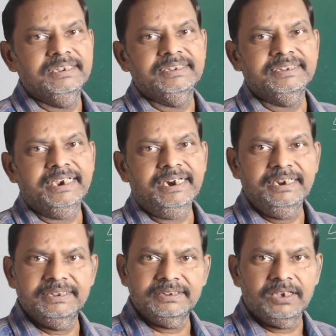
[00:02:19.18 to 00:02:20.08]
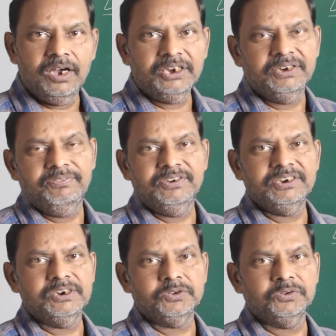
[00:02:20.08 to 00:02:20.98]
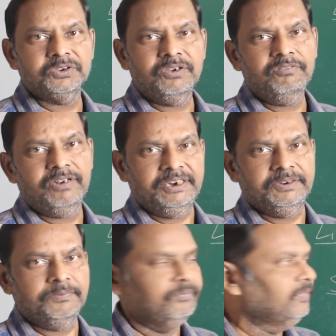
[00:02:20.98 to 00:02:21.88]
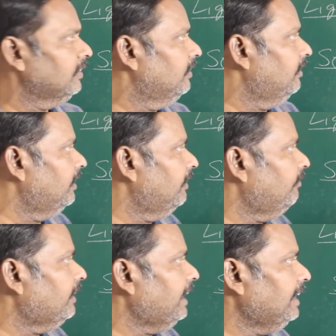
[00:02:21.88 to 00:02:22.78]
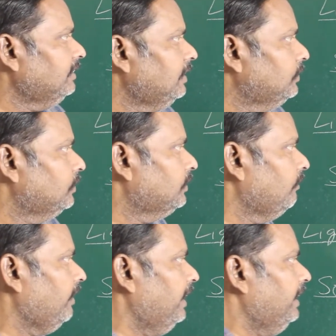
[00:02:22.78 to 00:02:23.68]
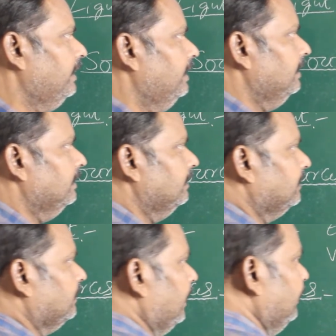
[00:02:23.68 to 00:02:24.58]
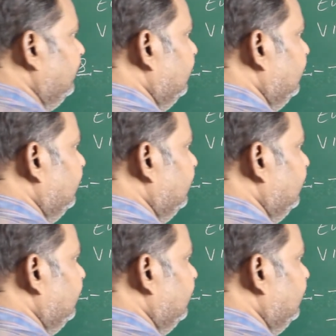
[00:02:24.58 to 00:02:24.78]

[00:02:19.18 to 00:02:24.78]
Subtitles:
second is artificial source of light. For natural source of light, sun